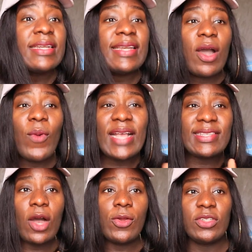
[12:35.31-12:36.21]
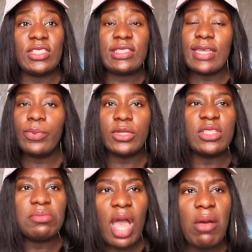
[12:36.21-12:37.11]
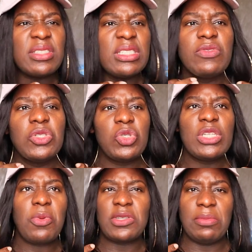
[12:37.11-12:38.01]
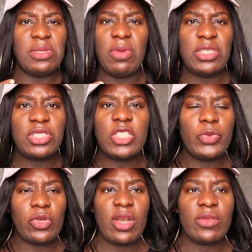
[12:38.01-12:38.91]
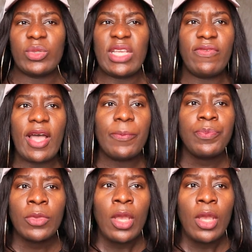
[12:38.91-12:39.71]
Now, why I said I was on this table is, I wasn't even doing it because I've been monitoring spirit or whatever,